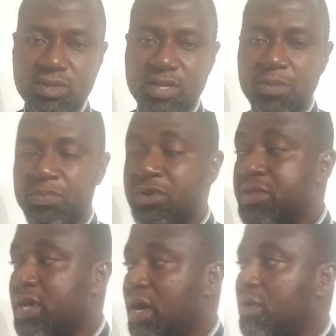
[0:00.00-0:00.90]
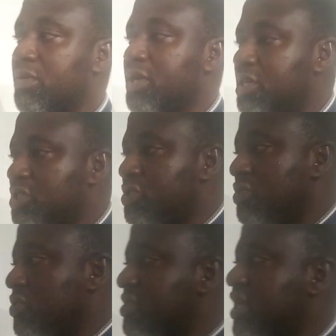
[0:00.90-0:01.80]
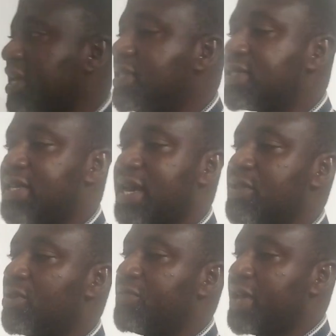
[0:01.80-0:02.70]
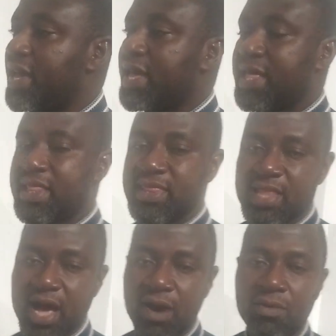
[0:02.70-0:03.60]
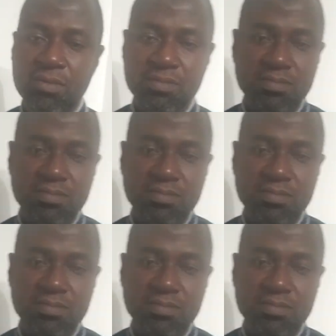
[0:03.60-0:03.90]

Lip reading: A pronoun is used instead of a noun.